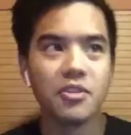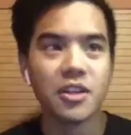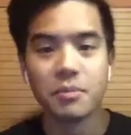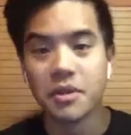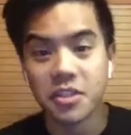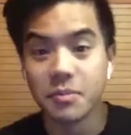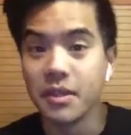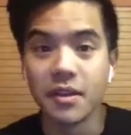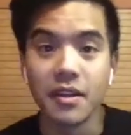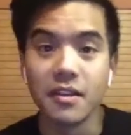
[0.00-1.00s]
try to participate
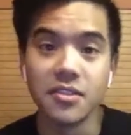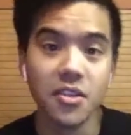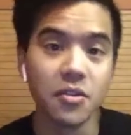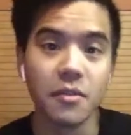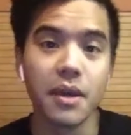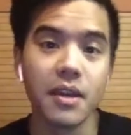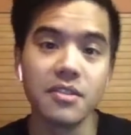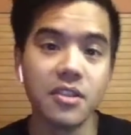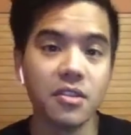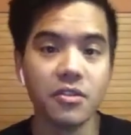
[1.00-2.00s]
in an ICO in the past
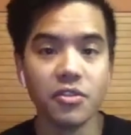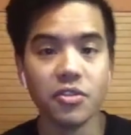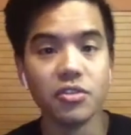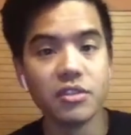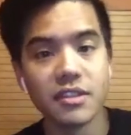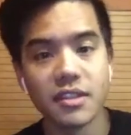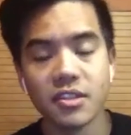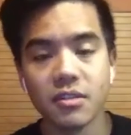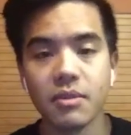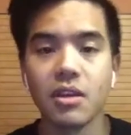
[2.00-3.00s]
year, they usually say
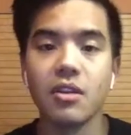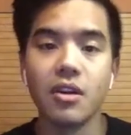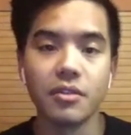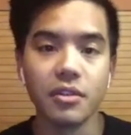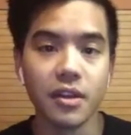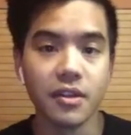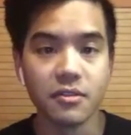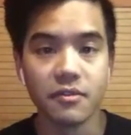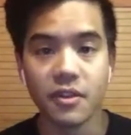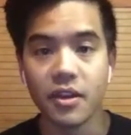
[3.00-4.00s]
something along the lines
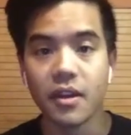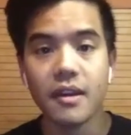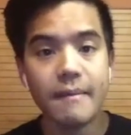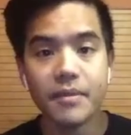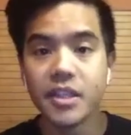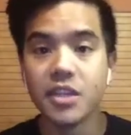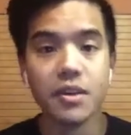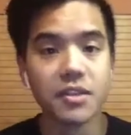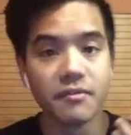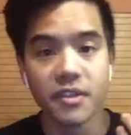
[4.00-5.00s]
of like,
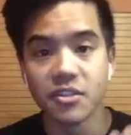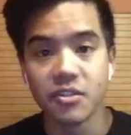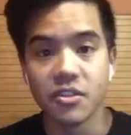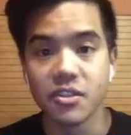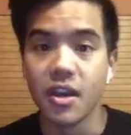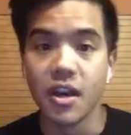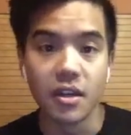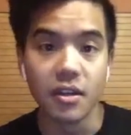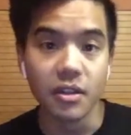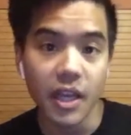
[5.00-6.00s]
US investors not
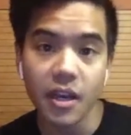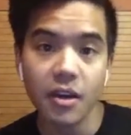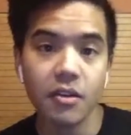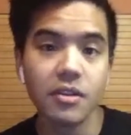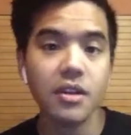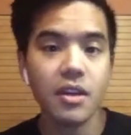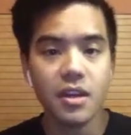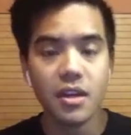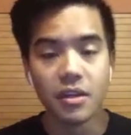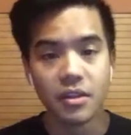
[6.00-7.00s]
allowed
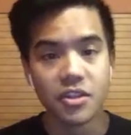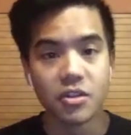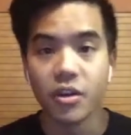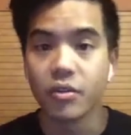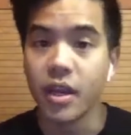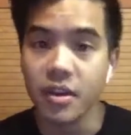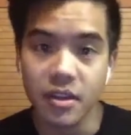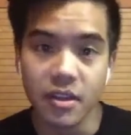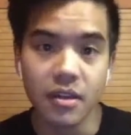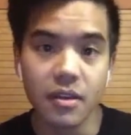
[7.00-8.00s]
right, unless you're exactly.
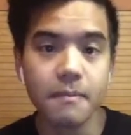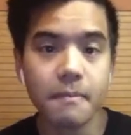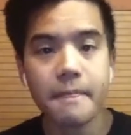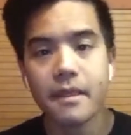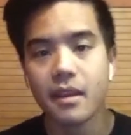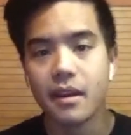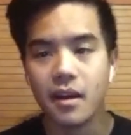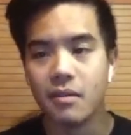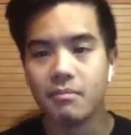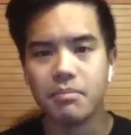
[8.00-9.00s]
accredited
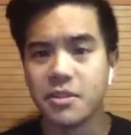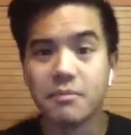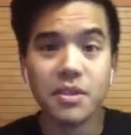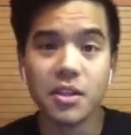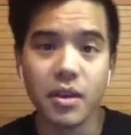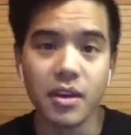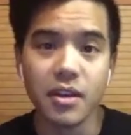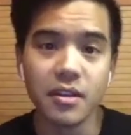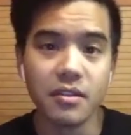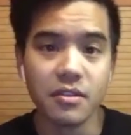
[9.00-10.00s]
um, but to be
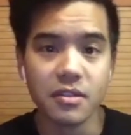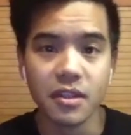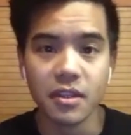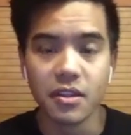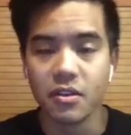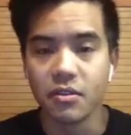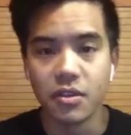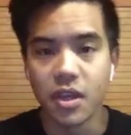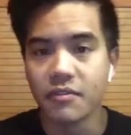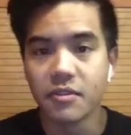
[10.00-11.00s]
accredited, there's like, you know, you
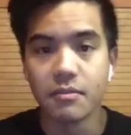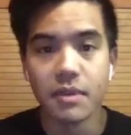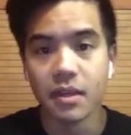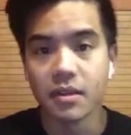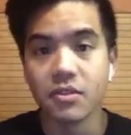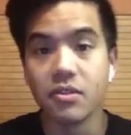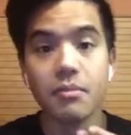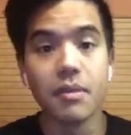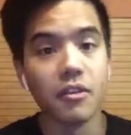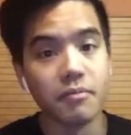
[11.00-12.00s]
have to make a certain
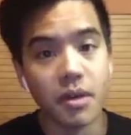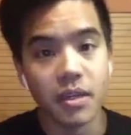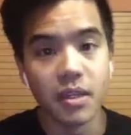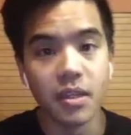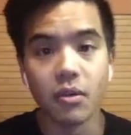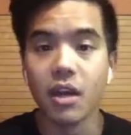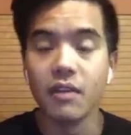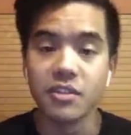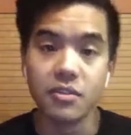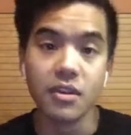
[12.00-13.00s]
amount of money or have a
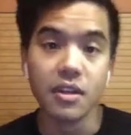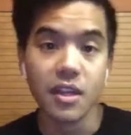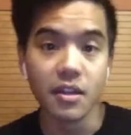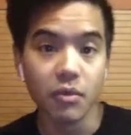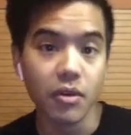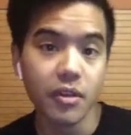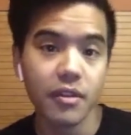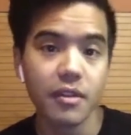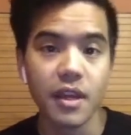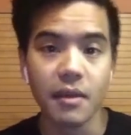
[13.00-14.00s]
certain net worth
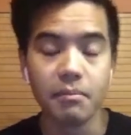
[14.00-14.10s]
that